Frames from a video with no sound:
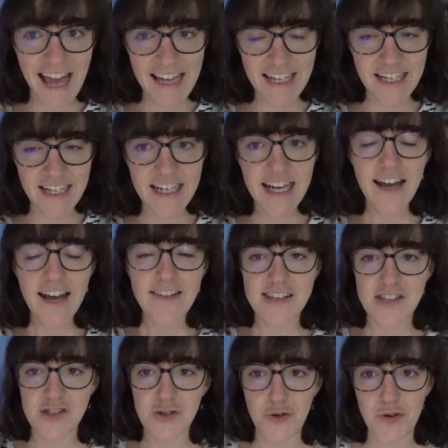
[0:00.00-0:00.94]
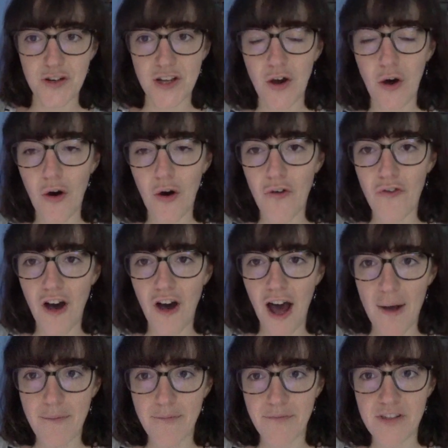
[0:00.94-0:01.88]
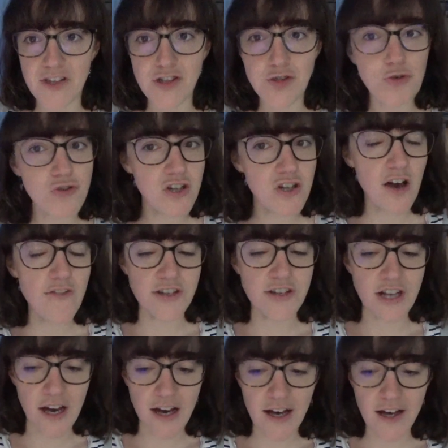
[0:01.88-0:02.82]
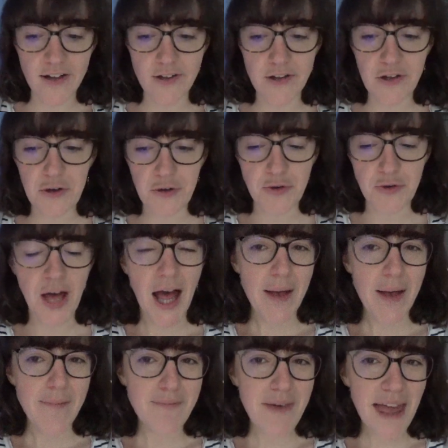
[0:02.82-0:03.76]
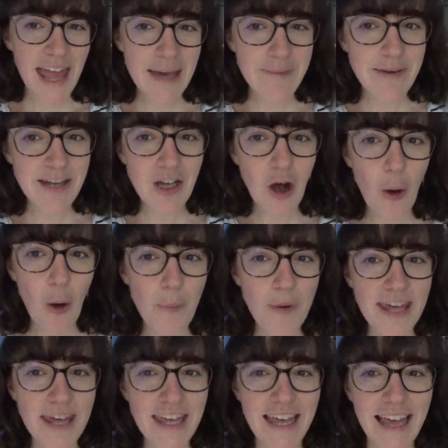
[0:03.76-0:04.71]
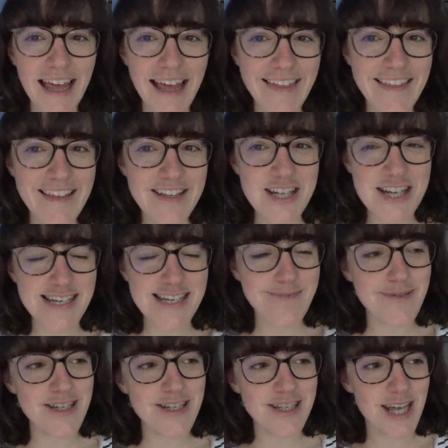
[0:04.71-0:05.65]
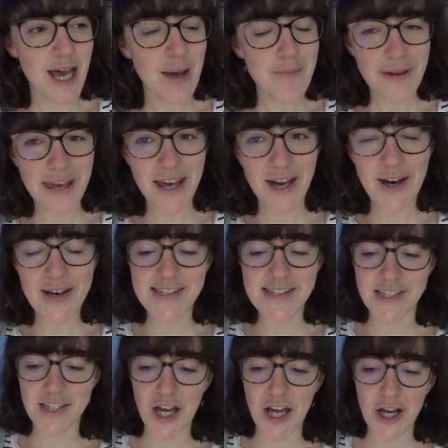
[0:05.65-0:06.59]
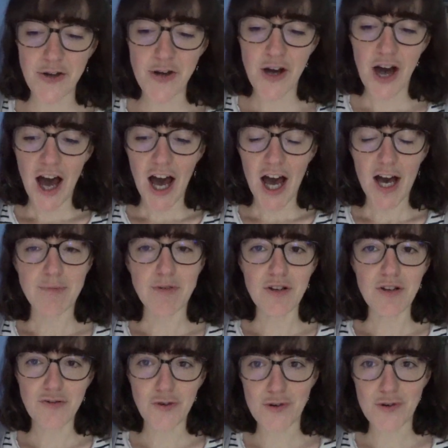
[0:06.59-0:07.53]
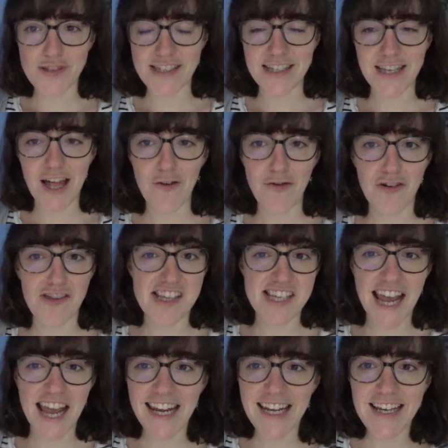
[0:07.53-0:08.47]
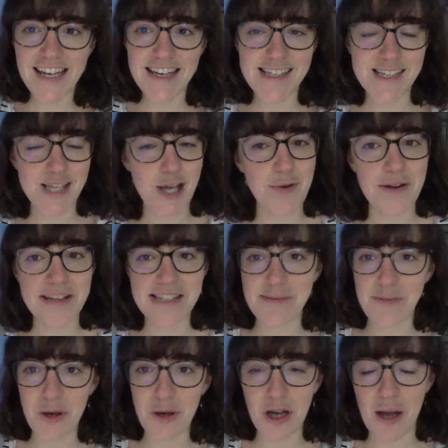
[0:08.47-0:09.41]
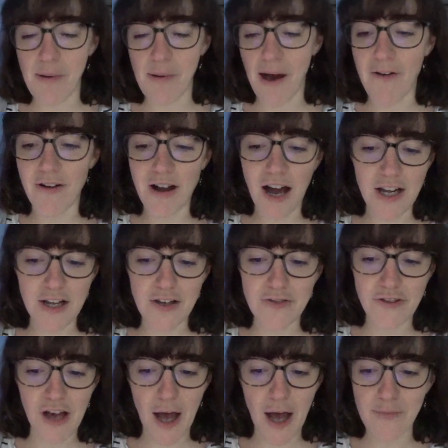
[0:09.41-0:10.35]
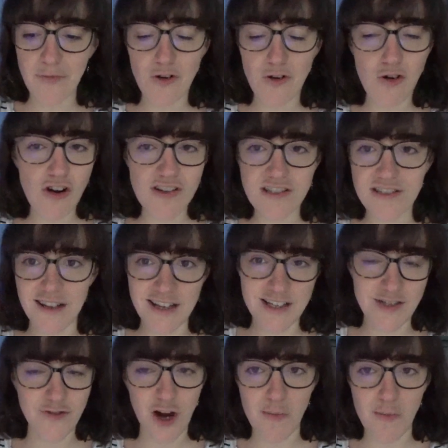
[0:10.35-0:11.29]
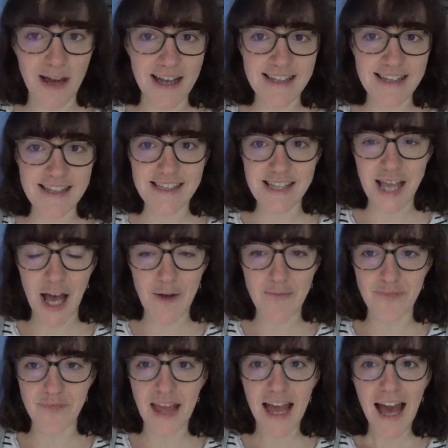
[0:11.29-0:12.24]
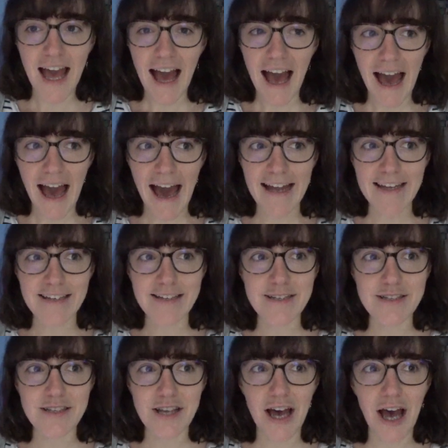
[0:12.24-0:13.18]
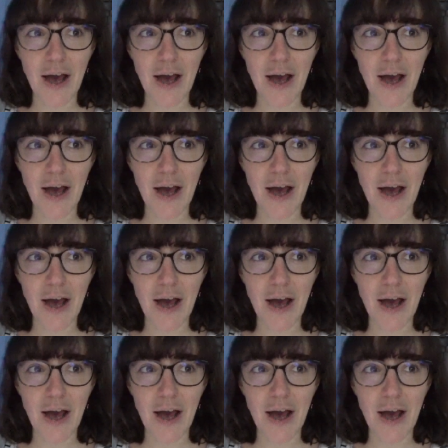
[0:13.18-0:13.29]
Anna, the story of the daughter of an earl who may or may not be illegitimate, bit hard to know, who falls in love with a tailor. So it's a book about kind of cross-class romance and